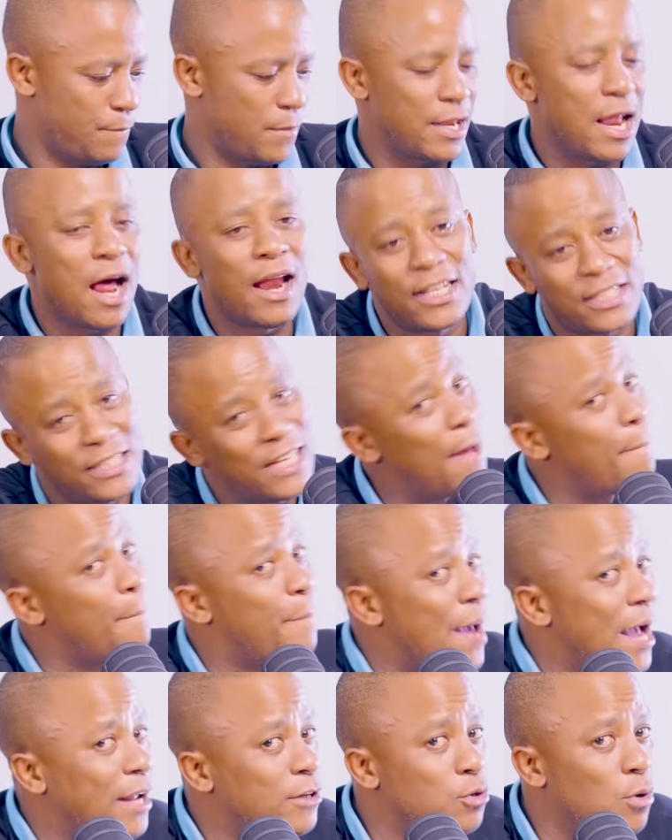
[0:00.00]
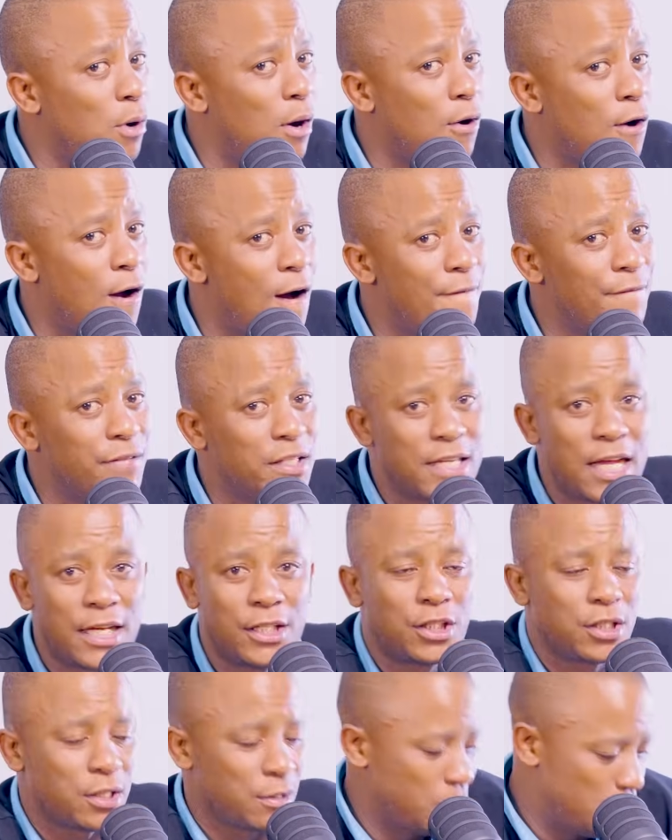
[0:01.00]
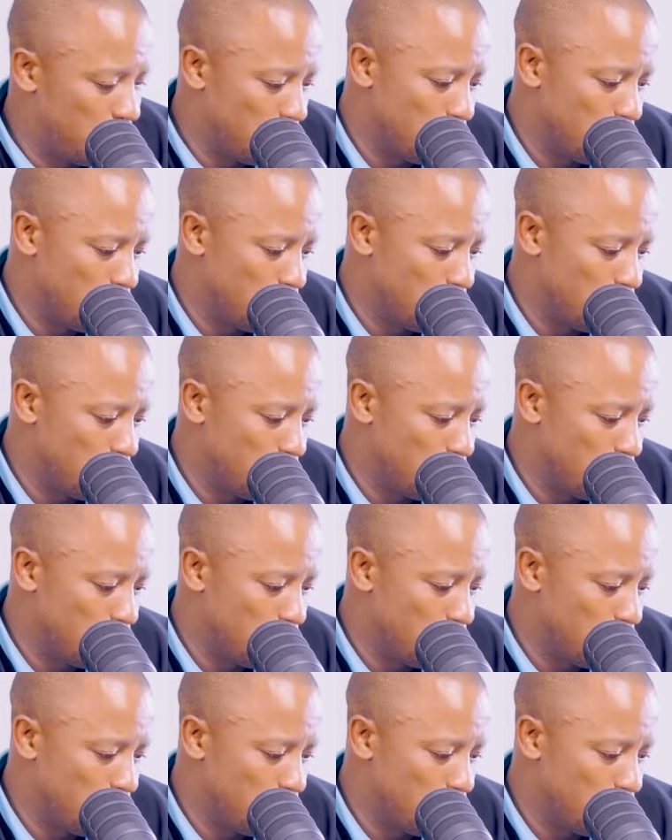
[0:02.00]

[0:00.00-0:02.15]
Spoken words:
Now let's get back to our conversation.